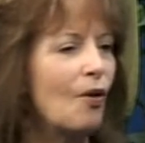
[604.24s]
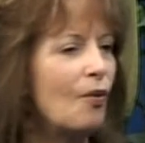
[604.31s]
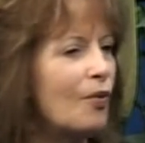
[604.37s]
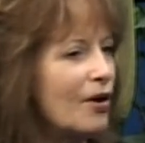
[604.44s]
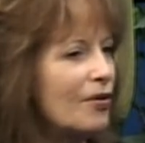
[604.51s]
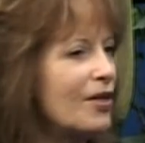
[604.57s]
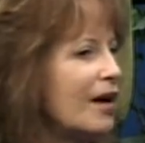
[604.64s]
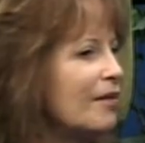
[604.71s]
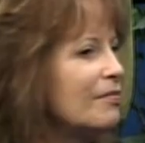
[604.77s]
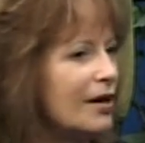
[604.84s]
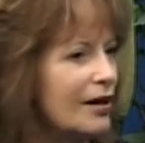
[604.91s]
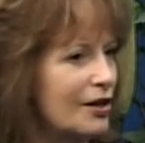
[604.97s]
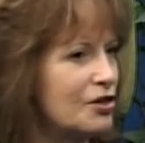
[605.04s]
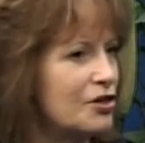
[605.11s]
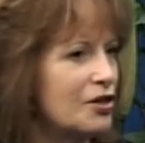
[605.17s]
wear that
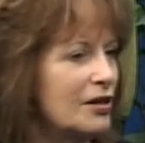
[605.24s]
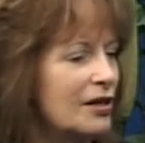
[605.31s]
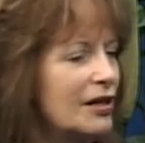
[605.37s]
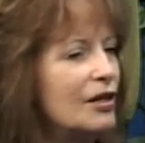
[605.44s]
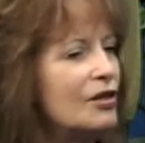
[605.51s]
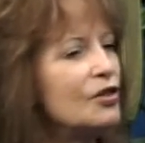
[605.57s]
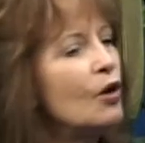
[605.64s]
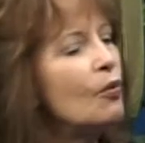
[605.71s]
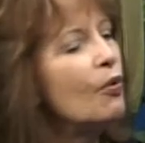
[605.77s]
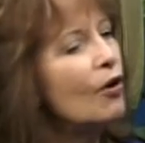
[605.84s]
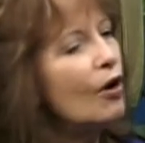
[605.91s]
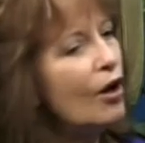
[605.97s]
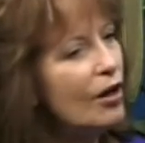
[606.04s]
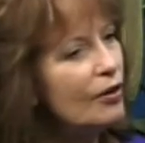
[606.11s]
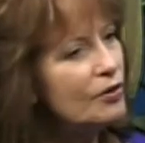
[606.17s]
much. So we're
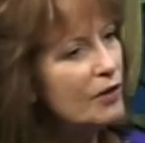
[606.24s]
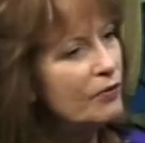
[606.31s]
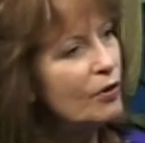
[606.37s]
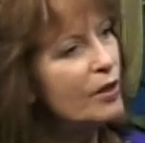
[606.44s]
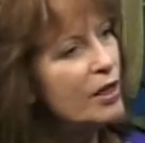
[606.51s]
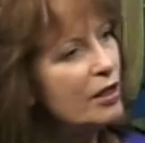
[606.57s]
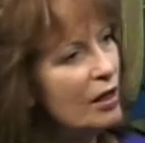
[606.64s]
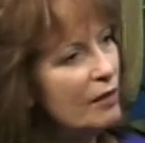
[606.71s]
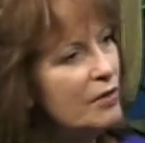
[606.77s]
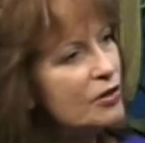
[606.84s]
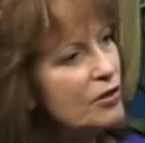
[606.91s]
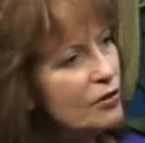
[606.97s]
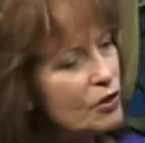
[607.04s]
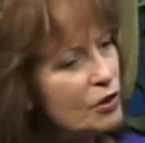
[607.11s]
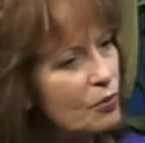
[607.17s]
all different. We come into
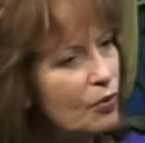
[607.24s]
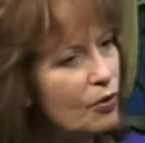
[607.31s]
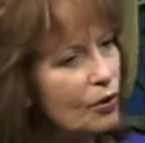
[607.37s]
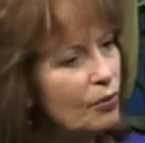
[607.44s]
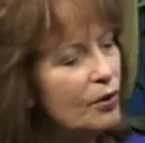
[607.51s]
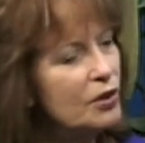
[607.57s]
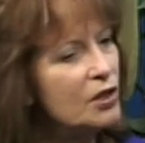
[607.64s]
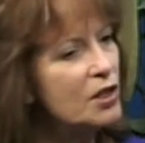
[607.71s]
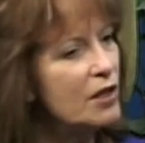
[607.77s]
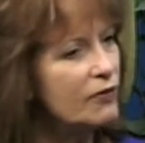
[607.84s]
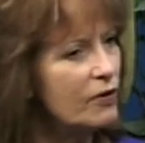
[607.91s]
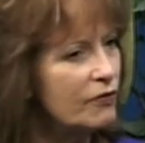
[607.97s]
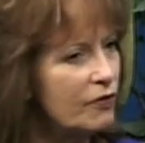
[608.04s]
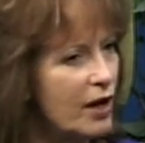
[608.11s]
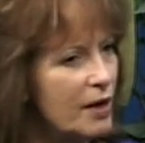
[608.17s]
this world with
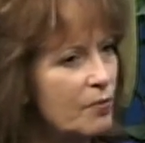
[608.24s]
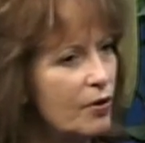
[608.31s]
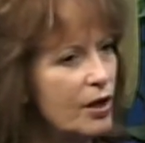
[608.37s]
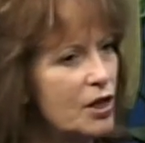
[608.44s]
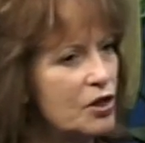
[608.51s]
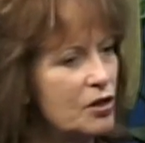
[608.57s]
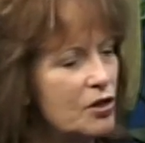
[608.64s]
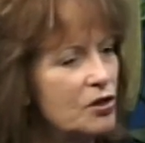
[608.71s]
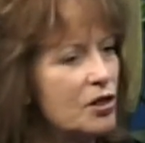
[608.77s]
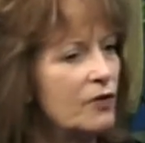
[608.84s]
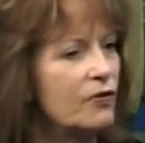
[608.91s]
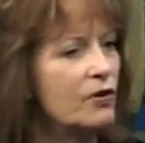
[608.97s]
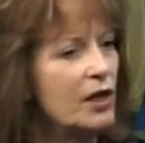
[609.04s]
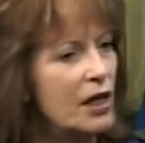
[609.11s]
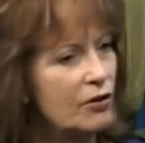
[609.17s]
different vibrations,
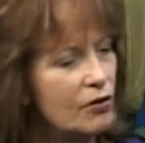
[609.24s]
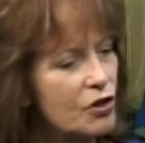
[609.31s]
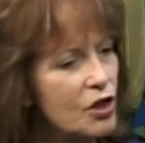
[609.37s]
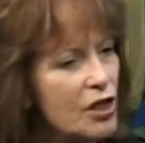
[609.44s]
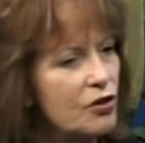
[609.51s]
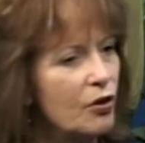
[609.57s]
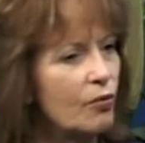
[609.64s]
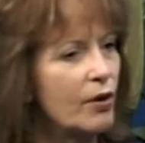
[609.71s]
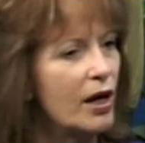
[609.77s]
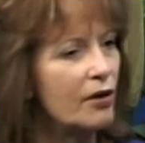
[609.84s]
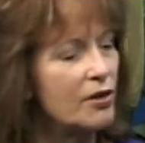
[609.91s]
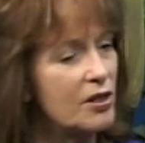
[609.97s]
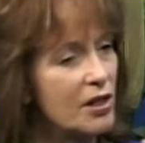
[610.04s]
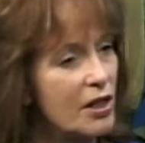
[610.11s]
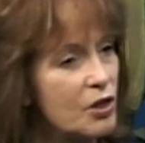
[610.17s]
different energies around
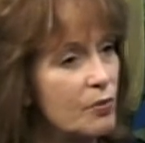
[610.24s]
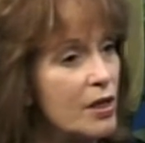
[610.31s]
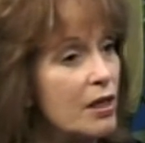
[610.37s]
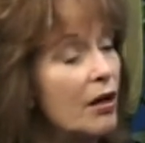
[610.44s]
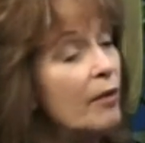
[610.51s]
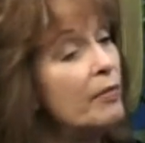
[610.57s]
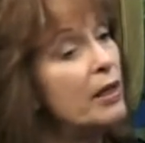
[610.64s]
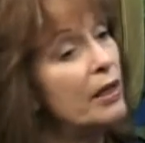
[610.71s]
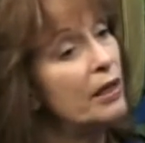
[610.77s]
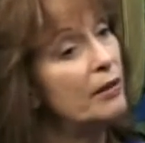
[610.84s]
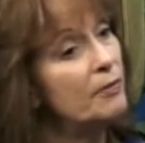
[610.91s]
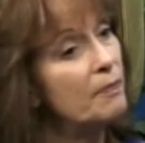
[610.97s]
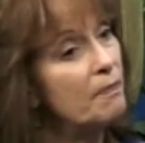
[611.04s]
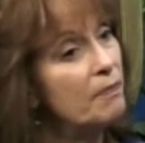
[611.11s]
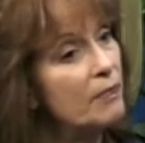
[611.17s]
us as we come in.
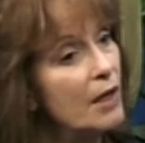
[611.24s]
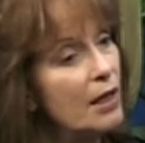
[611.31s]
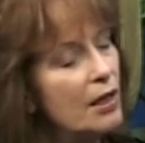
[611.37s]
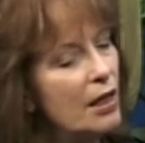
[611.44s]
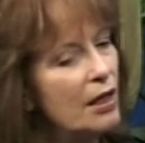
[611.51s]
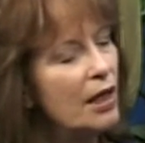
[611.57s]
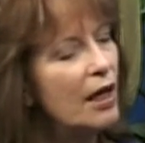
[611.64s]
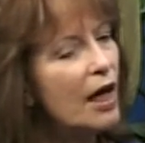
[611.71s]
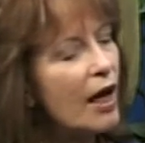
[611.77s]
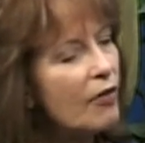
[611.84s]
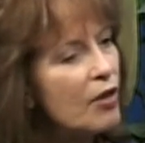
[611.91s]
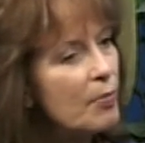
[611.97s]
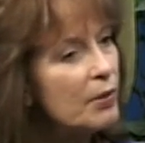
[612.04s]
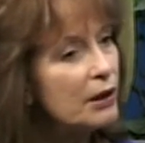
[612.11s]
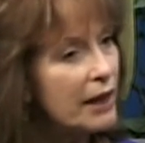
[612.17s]
And the
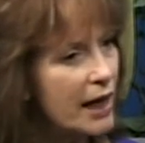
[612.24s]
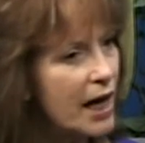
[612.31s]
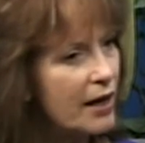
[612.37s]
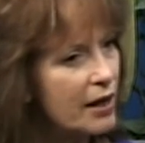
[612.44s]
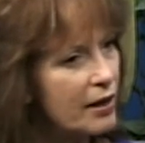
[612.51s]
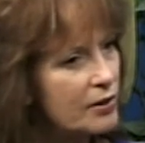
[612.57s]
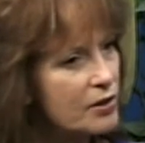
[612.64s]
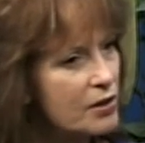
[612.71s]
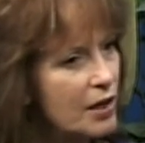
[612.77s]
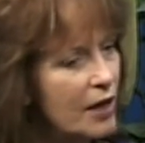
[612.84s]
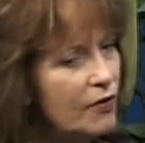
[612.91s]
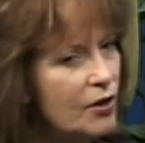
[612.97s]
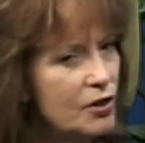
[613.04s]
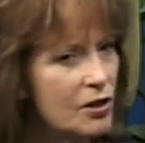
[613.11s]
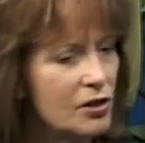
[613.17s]
planets, and
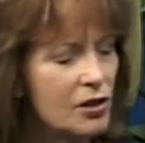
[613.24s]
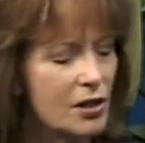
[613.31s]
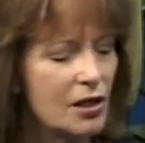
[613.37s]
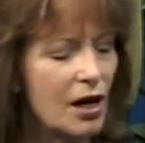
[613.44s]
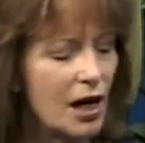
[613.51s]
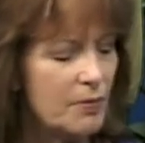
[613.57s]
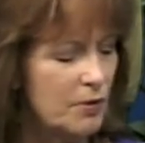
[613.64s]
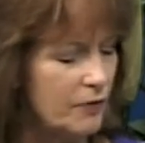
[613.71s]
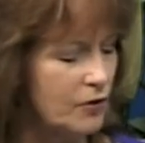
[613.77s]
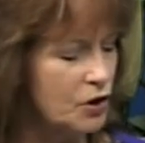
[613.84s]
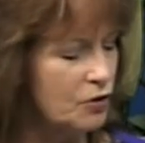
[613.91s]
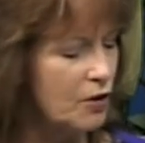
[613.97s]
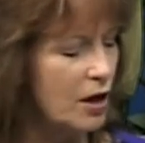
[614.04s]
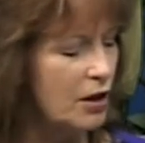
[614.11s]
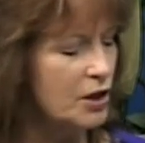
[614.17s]
this is the type of
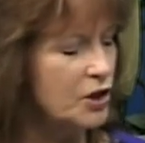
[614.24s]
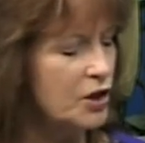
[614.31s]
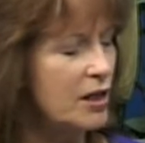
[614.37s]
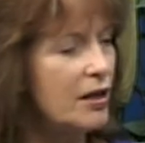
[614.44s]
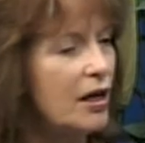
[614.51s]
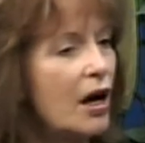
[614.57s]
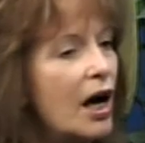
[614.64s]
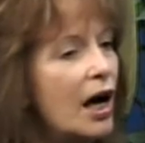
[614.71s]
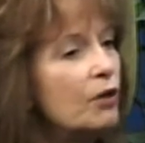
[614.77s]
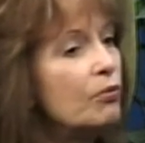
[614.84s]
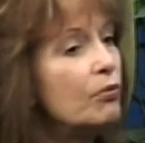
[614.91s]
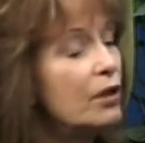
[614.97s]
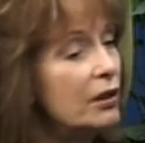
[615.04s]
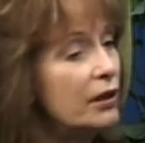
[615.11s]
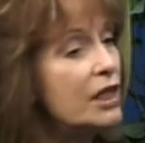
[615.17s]
astrology that I
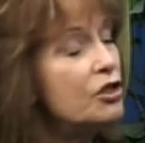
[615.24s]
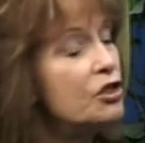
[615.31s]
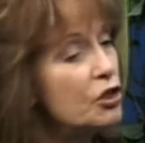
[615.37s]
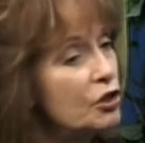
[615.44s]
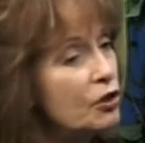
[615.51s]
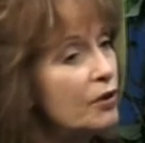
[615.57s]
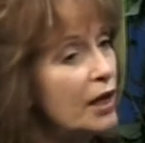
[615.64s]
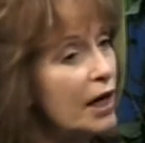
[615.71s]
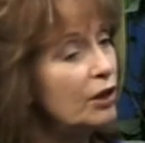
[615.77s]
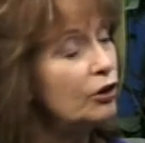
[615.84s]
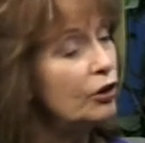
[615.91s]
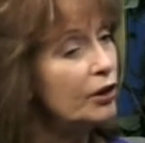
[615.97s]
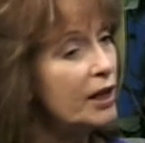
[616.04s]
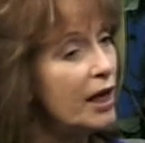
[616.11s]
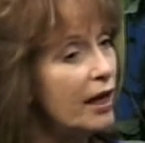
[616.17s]
really do and I
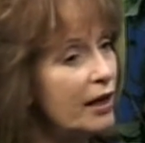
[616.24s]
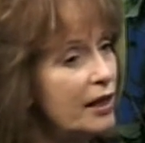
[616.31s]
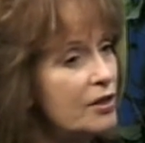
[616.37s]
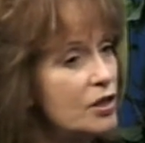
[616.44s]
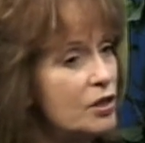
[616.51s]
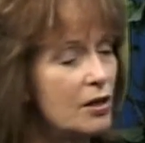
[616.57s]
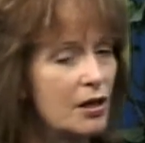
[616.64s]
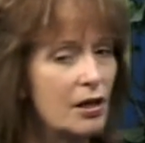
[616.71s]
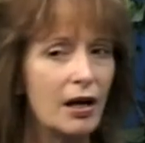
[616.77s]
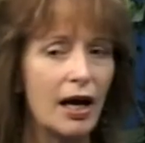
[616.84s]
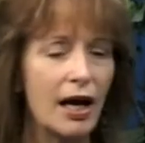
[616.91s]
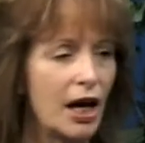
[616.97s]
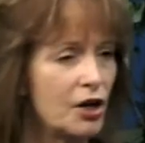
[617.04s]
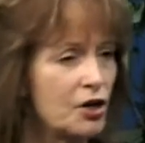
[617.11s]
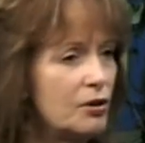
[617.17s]
look at. It's
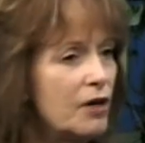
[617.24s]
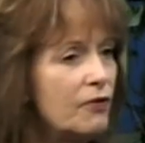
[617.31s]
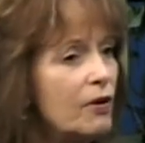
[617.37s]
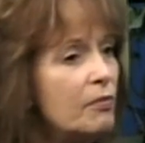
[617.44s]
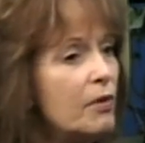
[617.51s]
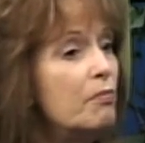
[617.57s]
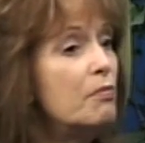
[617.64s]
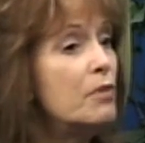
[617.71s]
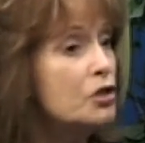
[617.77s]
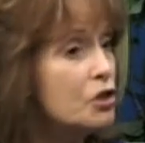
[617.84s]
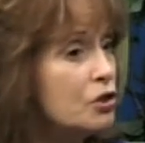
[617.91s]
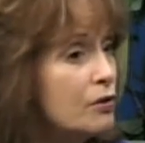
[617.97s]
actually from a mystery